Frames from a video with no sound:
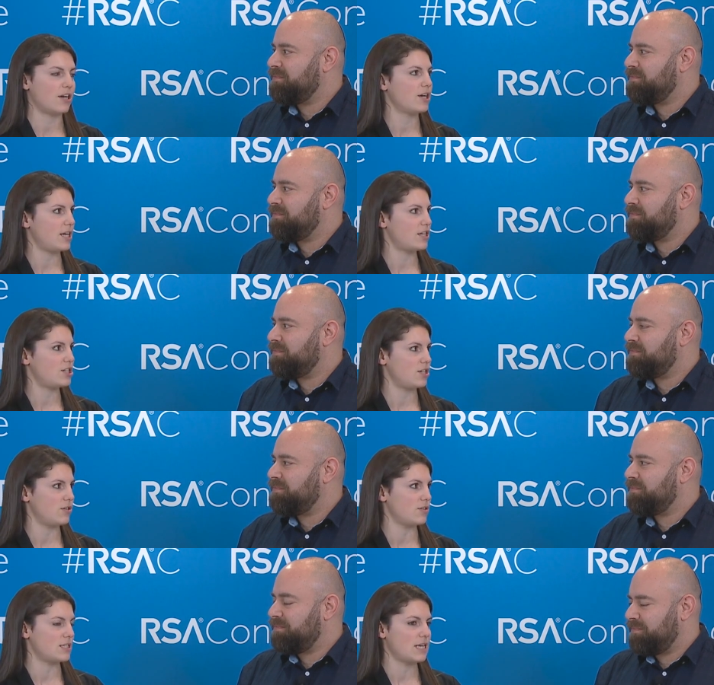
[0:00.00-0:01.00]
Speaker 1: security
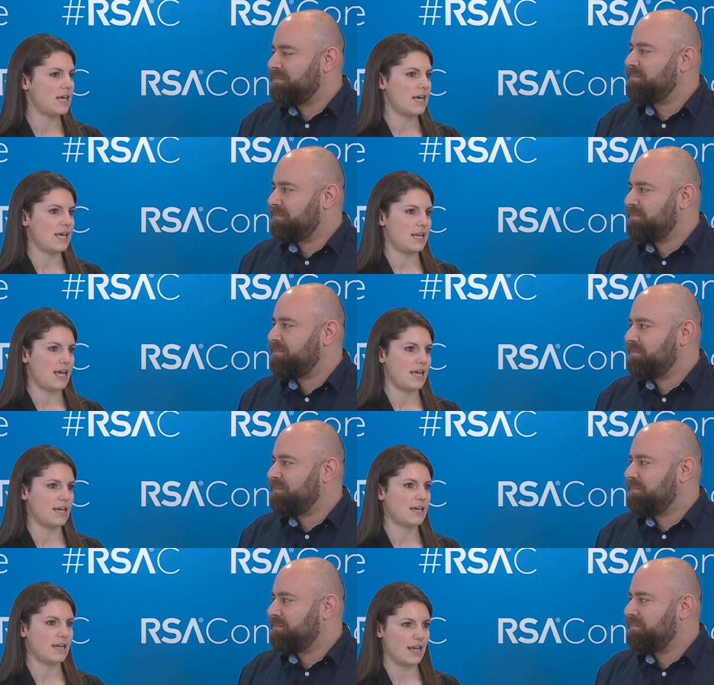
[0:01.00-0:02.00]
issues in
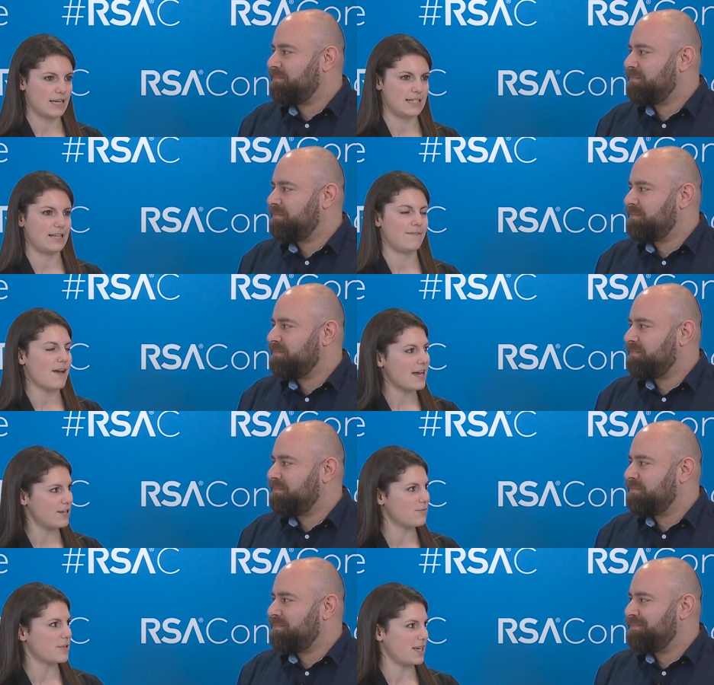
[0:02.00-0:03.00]
a connected
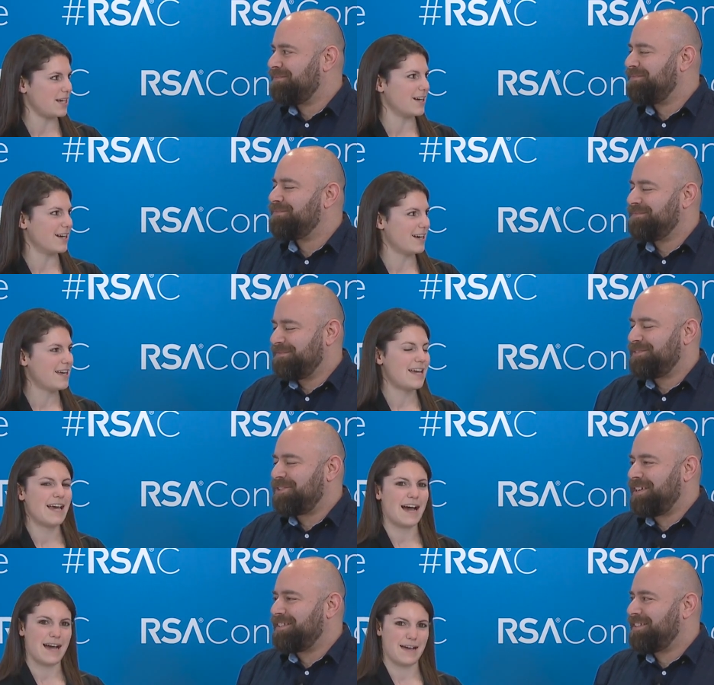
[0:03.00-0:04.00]
vacuum cleaner,
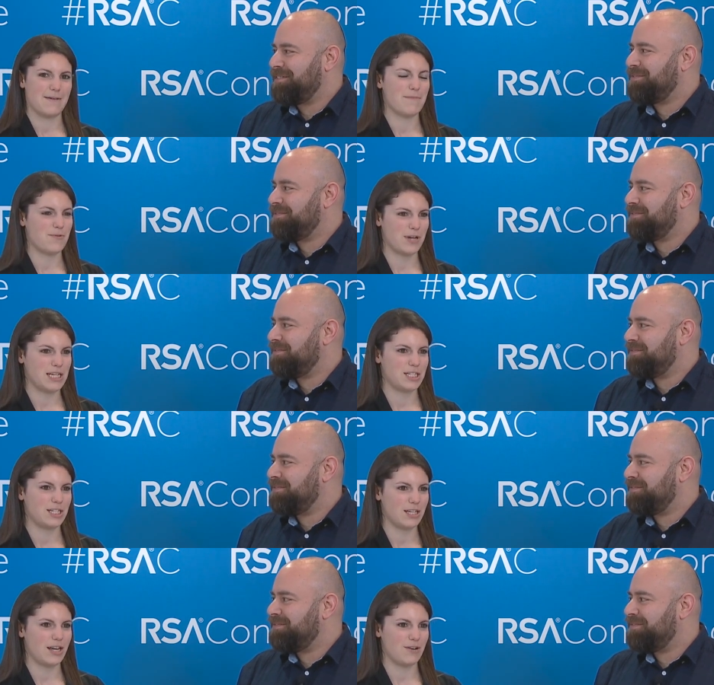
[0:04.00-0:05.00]
right. um,
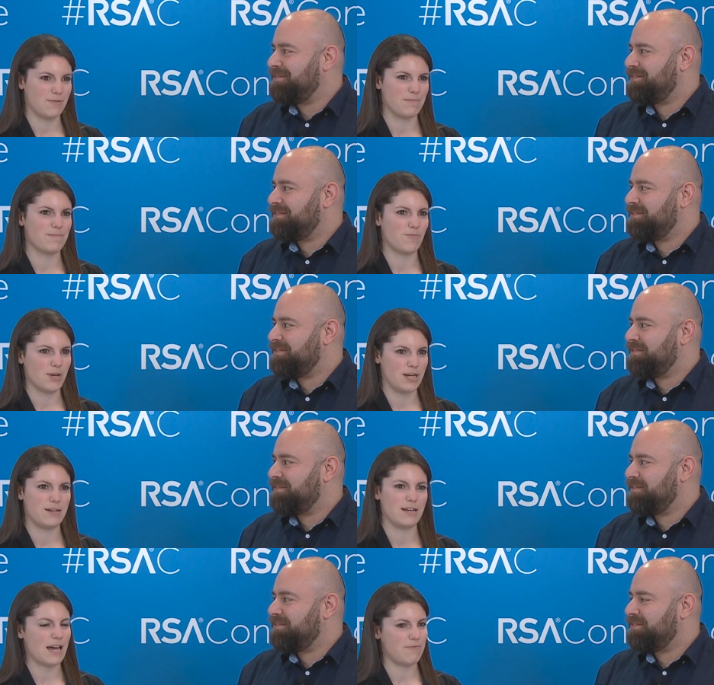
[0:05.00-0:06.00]
which you know would
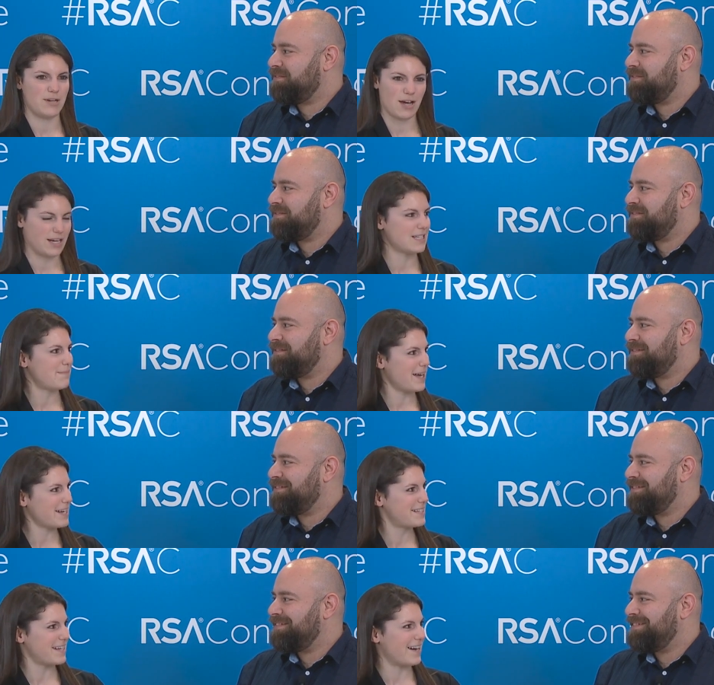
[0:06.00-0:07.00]
I would not
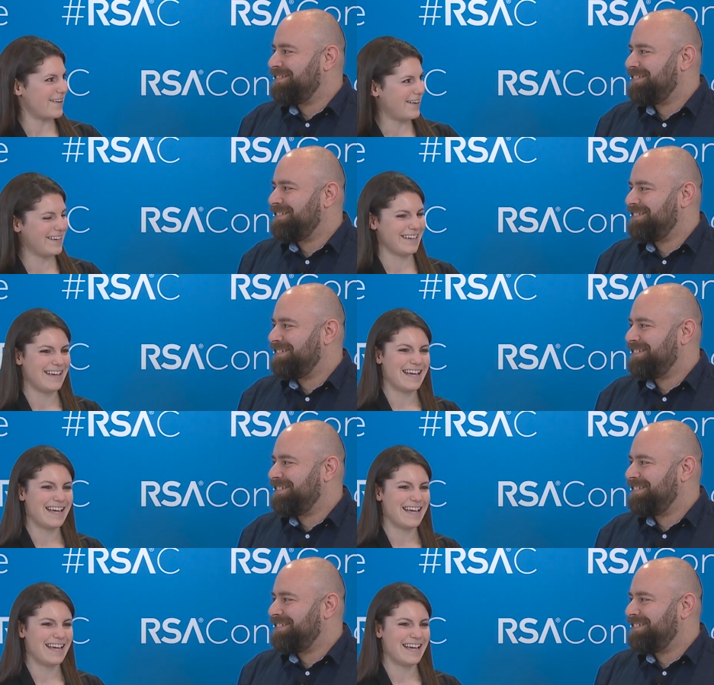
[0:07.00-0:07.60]
expect. So,